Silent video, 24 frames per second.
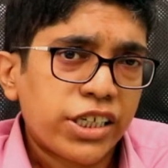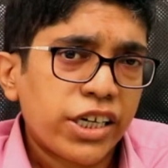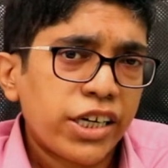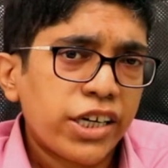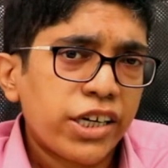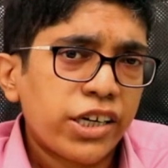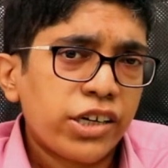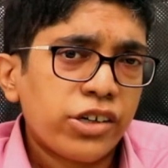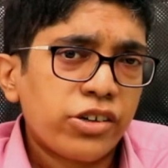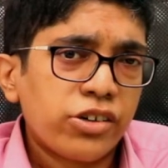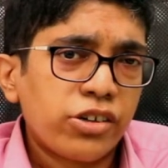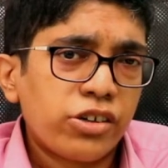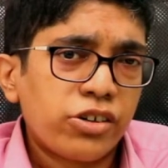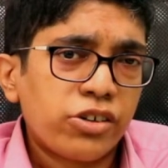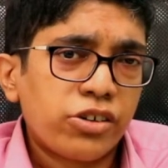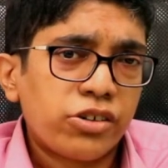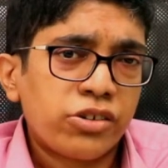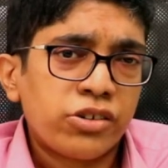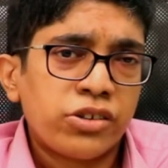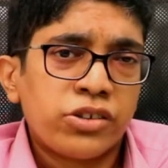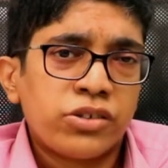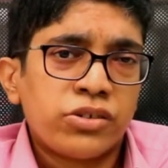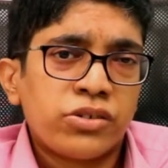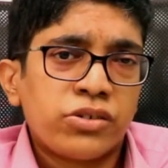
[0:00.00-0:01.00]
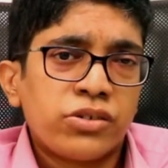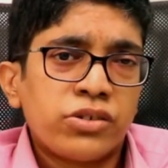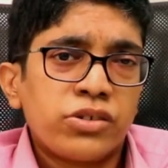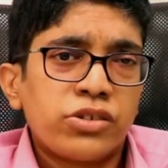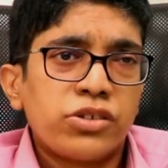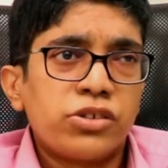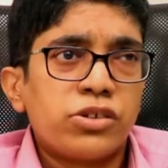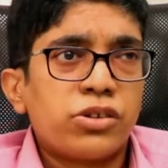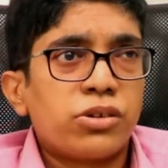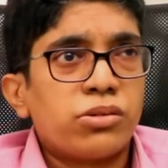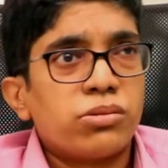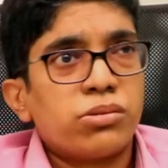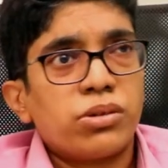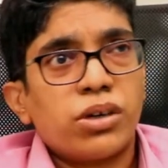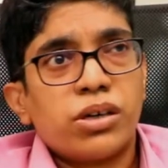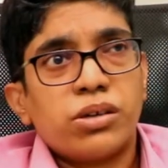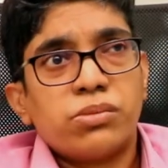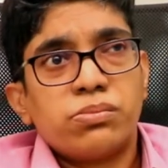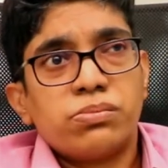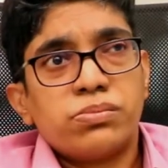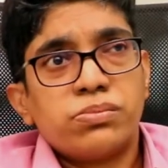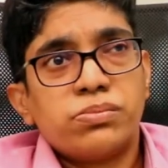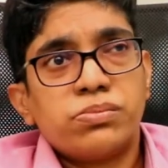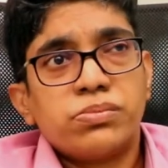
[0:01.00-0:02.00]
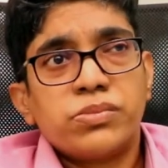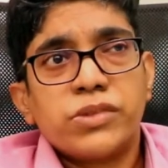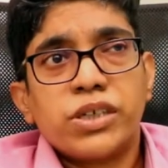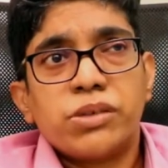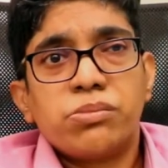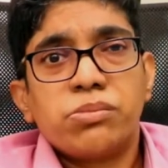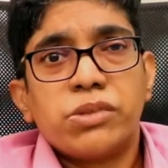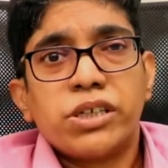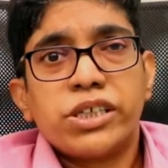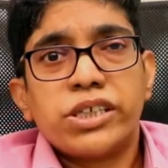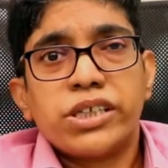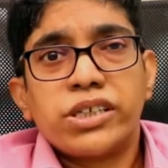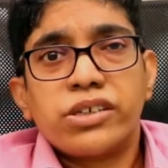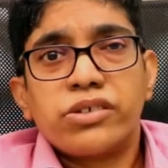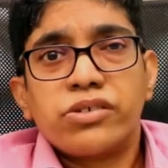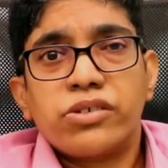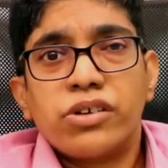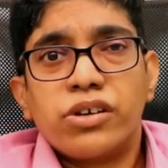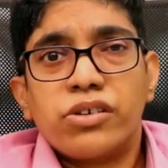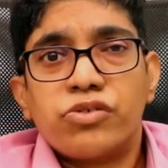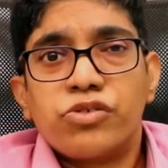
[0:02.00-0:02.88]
care, or immediate